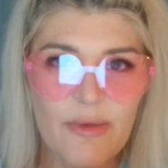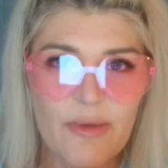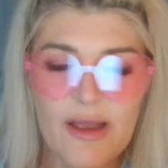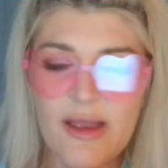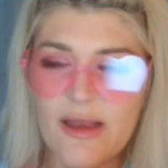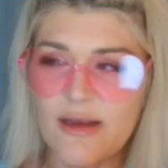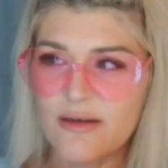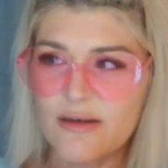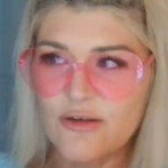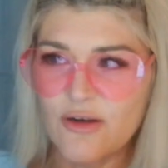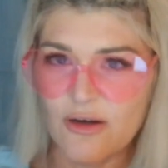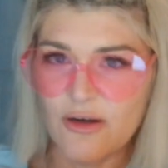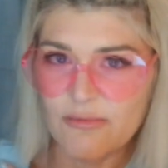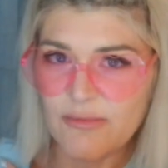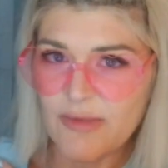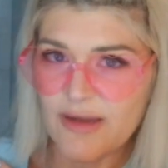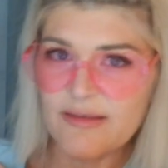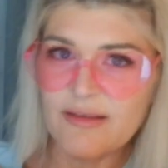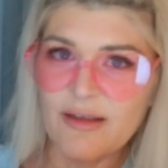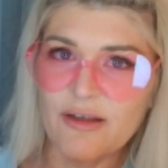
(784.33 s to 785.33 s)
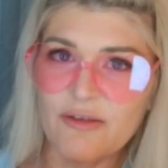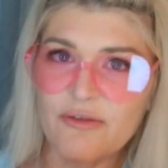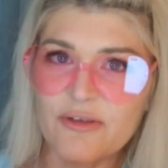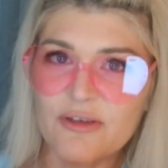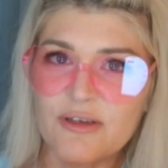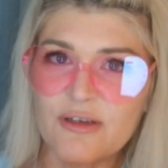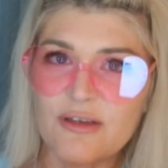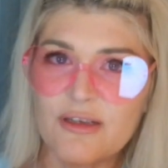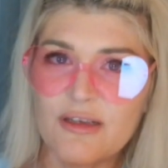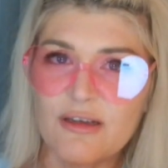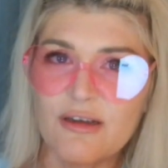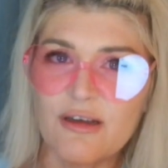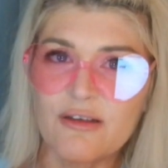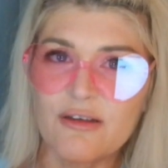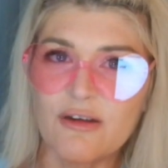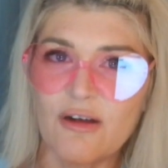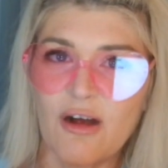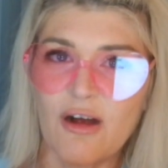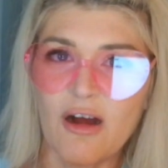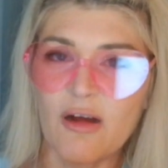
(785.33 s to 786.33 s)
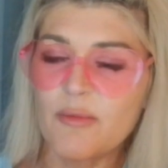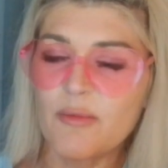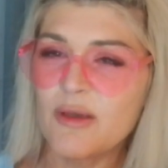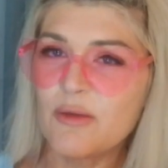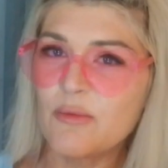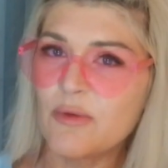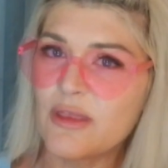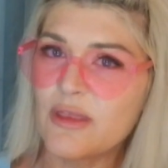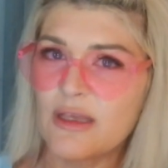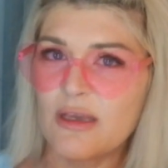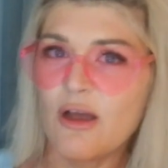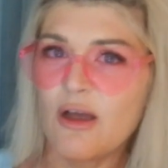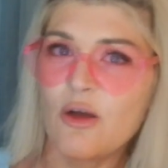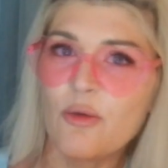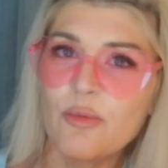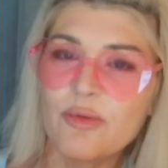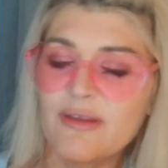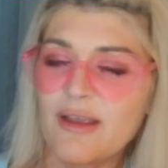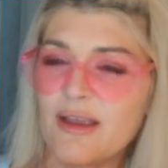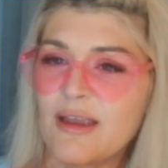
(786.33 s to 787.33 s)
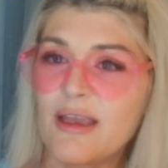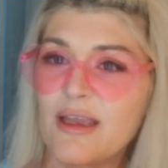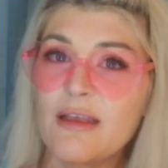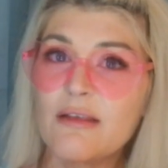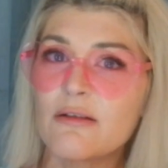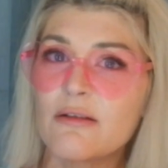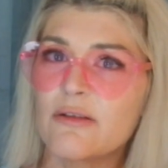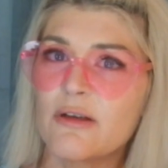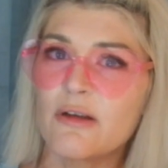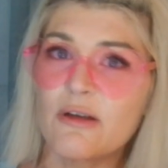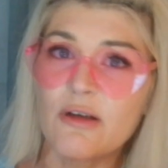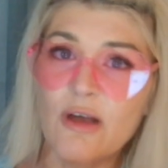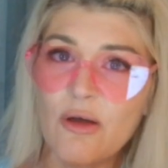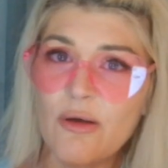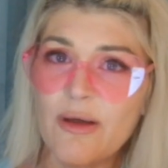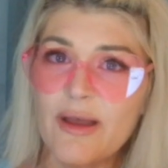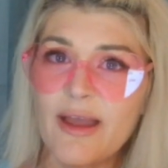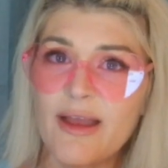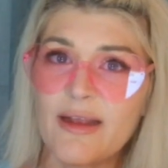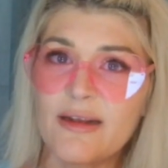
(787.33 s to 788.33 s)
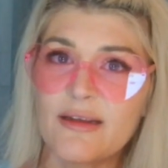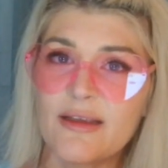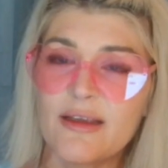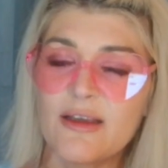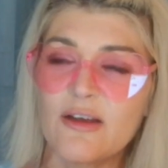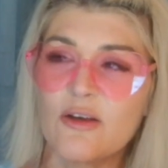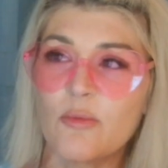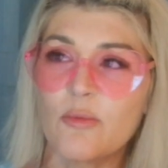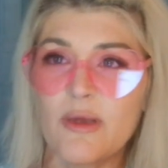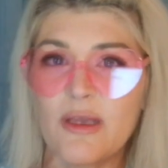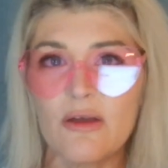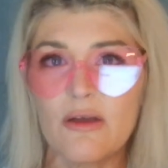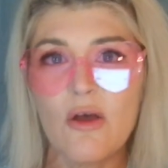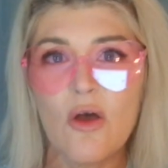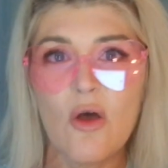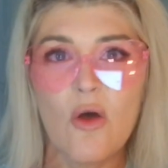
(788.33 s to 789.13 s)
and turn myself into the other army with the hopes that either they'll go ahead and kill me,